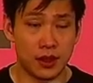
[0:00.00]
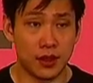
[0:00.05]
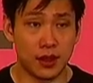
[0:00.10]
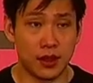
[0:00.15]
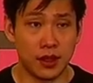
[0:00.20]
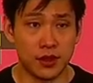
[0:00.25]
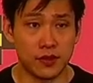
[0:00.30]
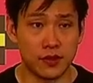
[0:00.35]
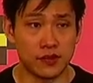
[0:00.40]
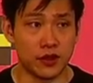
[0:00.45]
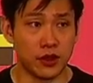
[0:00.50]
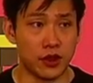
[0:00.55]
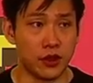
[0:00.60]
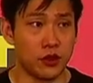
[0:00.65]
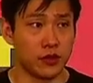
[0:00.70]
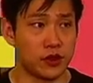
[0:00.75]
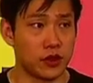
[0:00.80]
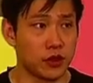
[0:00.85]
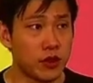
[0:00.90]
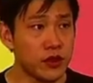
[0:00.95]
And so
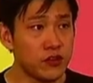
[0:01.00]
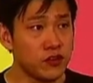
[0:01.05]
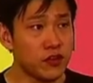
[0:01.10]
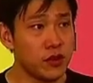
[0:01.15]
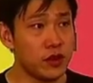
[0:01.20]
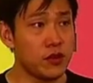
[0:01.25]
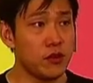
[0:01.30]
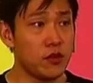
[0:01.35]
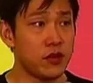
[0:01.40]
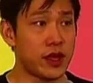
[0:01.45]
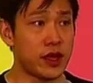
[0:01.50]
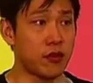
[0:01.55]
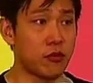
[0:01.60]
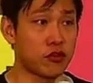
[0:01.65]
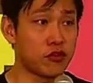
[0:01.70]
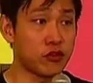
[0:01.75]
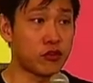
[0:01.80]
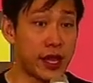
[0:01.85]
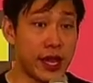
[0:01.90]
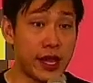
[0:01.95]
the question that we're
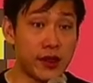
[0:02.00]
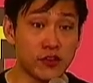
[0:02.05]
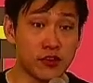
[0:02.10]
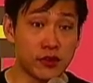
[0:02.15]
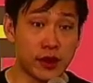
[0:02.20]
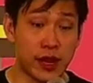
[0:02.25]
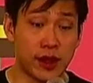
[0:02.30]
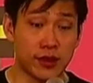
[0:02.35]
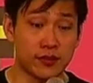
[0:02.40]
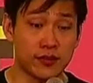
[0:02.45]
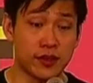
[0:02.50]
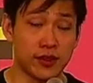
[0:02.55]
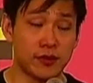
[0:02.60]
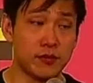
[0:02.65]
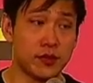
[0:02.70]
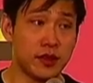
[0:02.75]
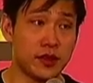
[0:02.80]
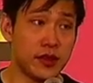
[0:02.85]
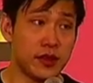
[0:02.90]
trying to answer at Axiom